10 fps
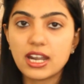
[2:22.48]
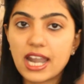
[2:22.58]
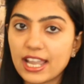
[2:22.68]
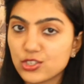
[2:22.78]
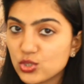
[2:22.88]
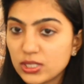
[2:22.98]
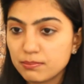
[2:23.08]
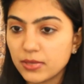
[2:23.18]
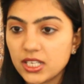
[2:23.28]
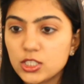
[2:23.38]
are actually
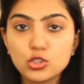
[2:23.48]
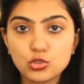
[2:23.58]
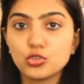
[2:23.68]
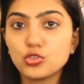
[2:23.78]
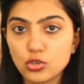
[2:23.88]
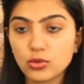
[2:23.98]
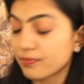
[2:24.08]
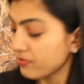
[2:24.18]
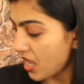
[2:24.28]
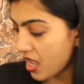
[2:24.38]
made, do you know,
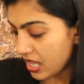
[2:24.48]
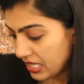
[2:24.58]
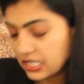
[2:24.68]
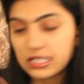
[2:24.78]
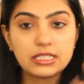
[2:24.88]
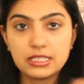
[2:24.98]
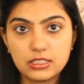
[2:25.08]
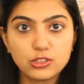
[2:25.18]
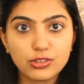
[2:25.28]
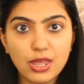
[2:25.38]

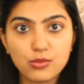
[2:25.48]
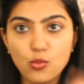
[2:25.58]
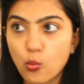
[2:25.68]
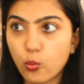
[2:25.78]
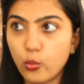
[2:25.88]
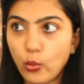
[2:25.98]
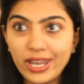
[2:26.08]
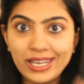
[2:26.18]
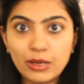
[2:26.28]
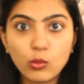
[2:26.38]
so that
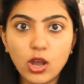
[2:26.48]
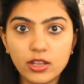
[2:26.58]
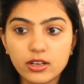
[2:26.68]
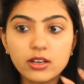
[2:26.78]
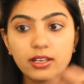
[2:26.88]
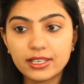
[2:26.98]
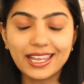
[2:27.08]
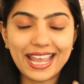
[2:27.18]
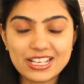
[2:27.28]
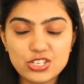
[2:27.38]
raining water
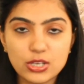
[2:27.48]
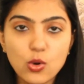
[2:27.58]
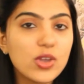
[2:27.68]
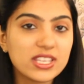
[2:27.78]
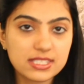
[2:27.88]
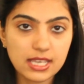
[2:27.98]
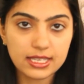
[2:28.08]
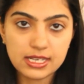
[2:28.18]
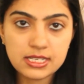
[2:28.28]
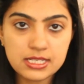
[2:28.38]
can actually go
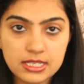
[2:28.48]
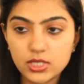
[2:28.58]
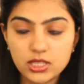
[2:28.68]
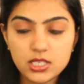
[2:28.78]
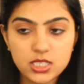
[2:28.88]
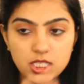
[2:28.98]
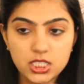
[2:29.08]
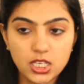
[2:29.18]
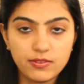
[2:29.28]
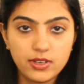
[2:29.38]
inside it. But this
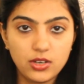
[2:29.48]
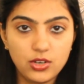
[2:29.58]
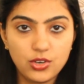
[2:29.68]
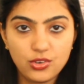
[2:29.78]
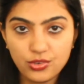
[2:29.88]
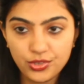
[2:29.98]
is of no